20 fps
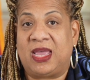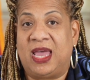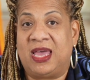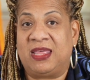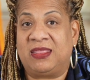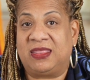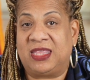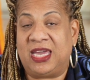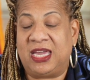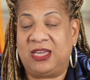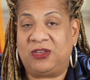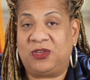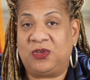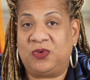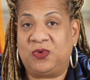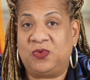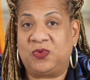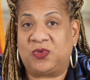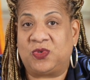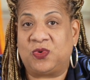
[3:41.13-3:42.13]
And thank
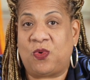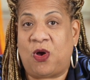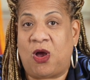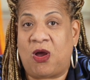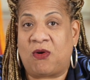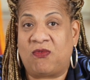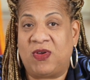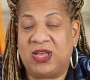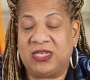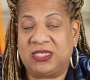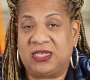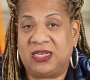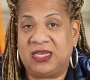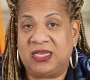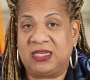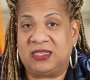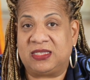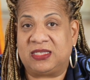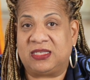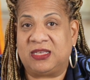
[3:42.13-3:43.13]
you to our
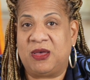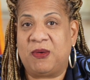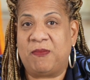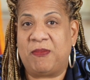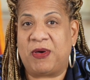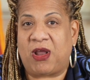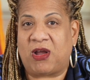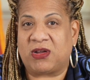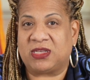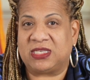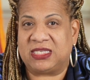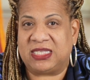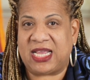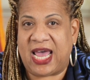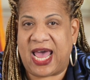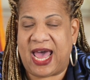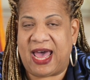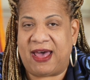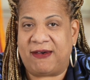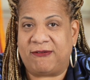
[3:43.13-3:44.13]
residents, but our
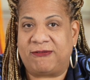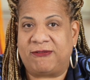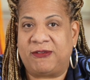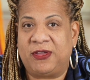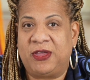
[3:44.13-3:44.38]
staff,